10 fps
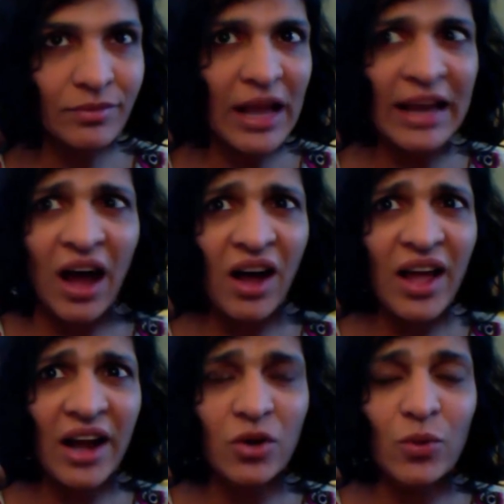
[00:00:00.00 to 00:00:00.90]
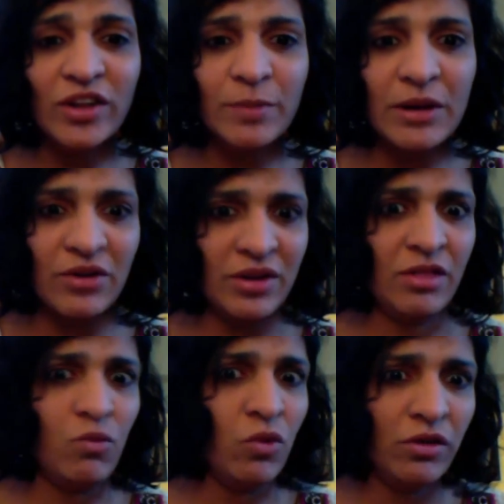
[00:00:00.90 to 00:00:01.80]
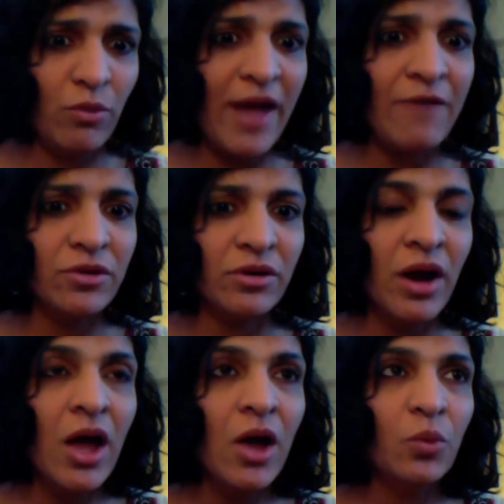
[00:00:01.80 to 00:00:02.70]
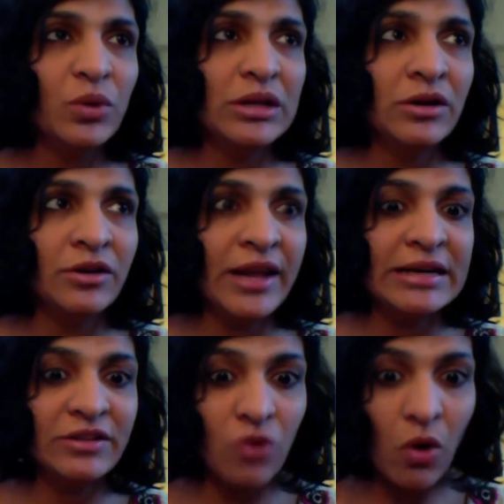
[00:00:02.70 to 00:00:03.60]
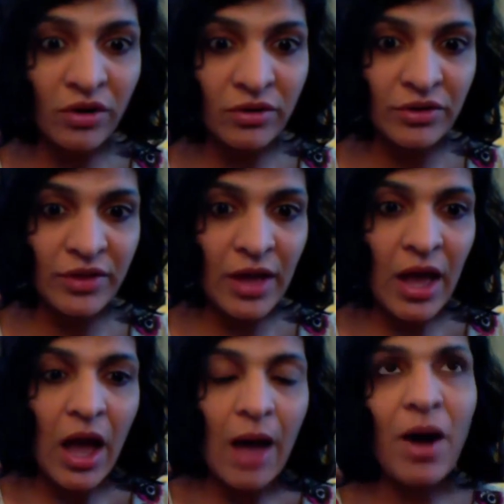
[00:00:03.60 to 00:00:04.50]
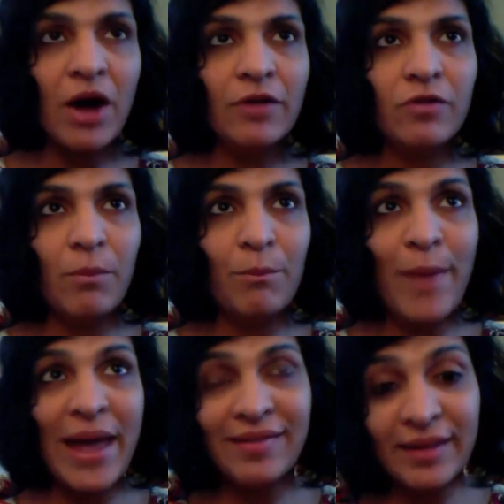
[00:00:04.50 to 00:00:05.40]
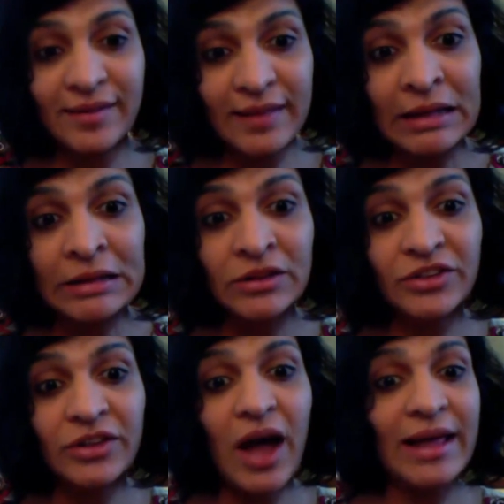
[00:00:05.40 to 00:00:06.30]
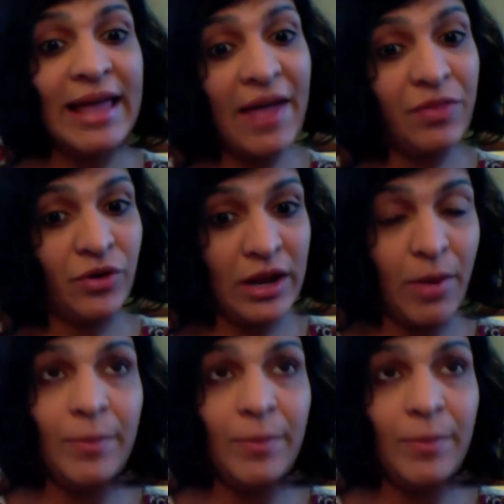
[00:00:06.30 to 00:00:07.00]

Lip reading: And I had no experience whatsoever with learning disorders apart from basic skills I gathered in my